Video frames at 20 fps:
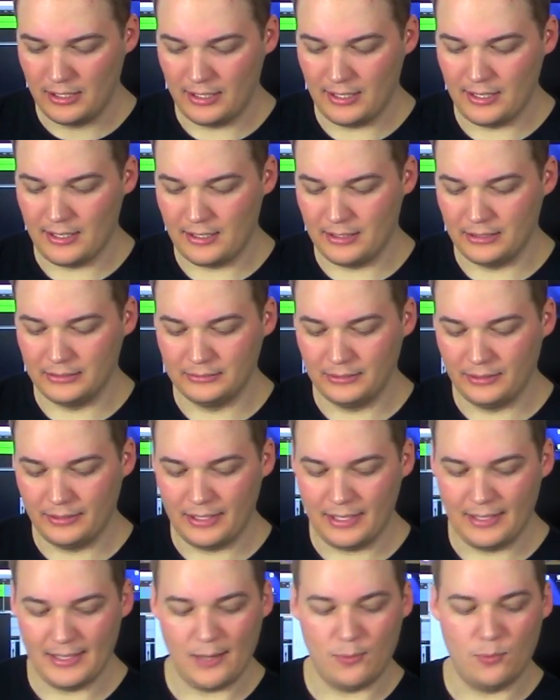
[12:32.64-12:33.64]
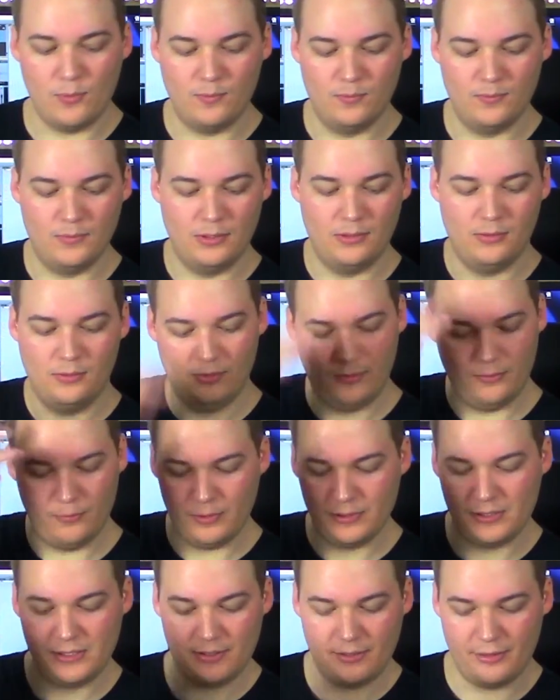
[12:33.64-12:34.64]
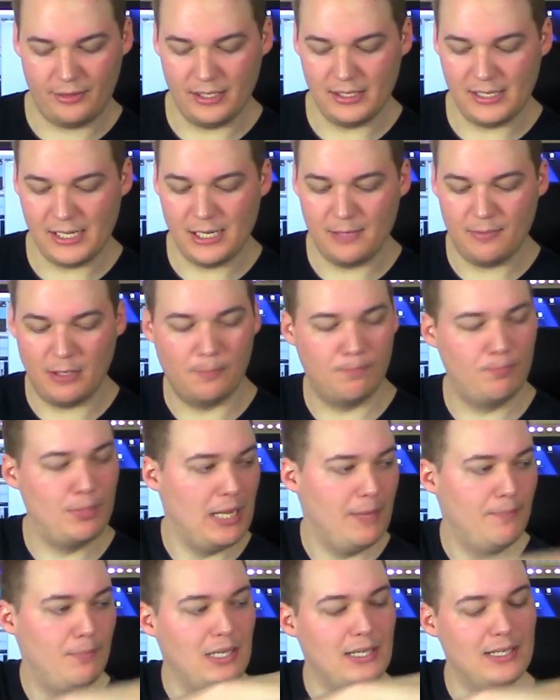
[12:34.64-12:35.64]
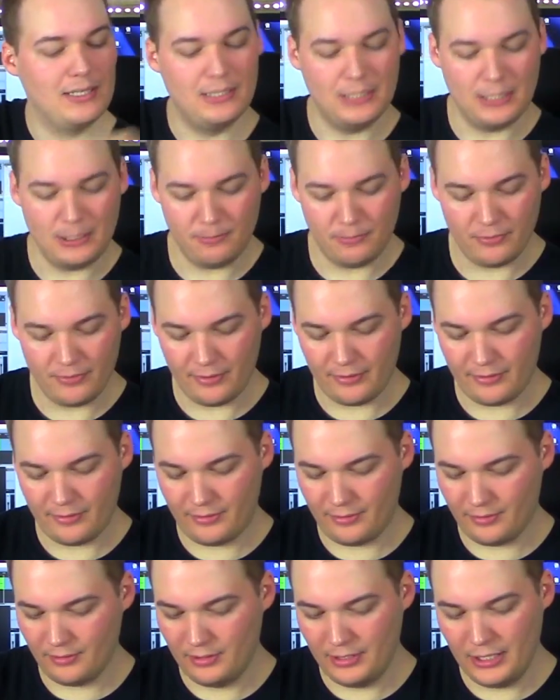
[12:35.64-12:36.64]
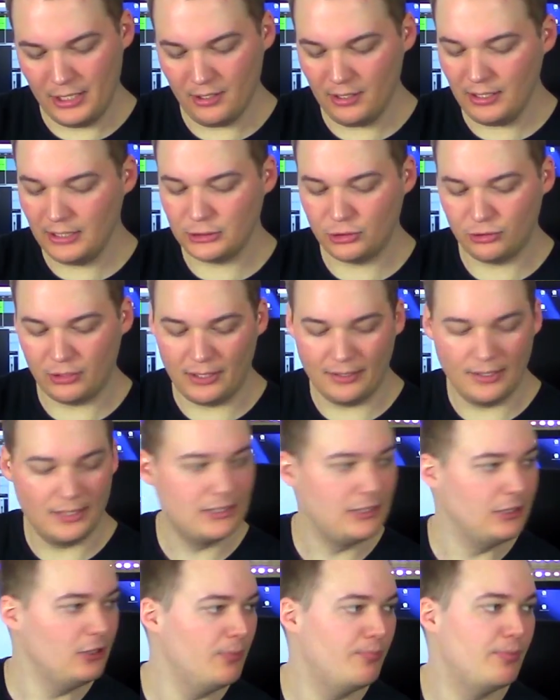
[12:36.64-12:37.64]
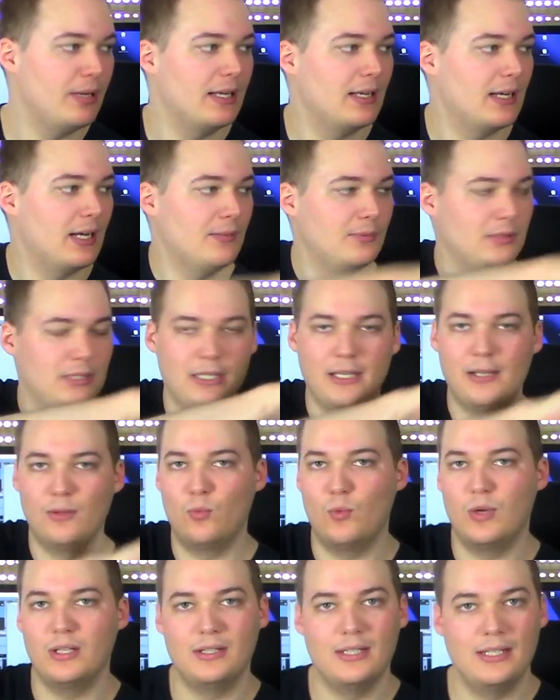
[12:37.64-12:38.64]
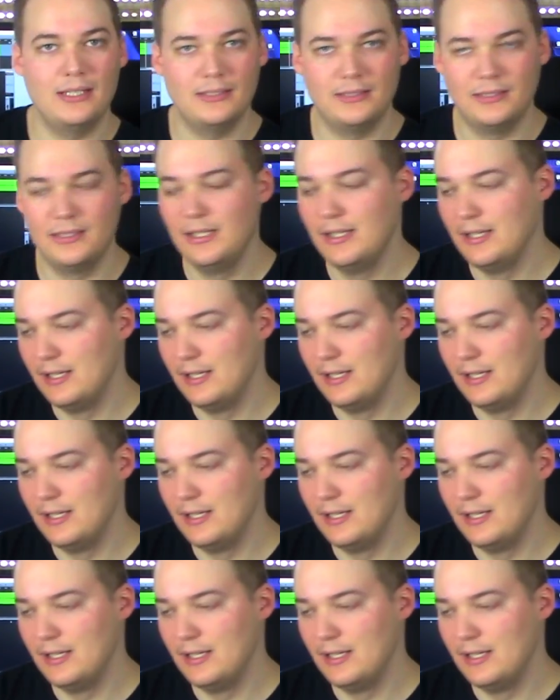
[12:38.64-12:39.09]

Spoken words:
And then I was thinking about pimping it up with new electronics, new pickups and whatnot.